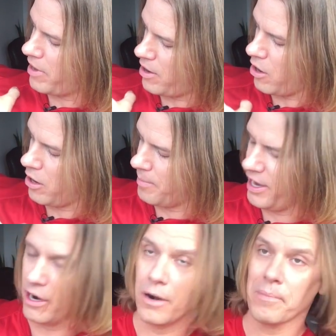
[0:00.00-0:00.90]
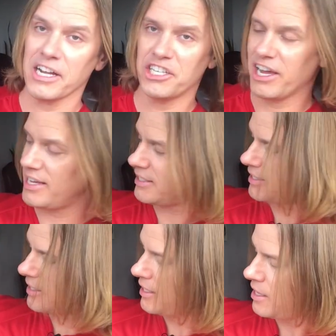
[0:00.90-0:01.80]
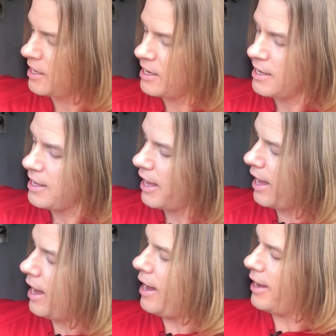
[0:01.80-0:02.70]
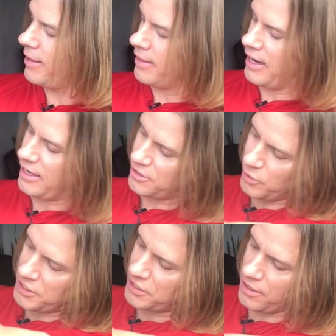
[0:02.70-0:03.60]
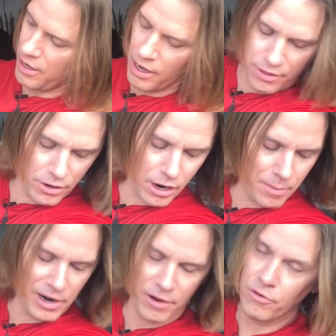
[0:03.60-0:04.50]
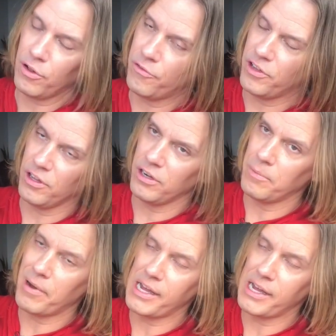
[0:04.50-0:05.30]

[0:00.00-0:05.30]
arm here and my chest. And then I switched to the other arm, and I really feel it in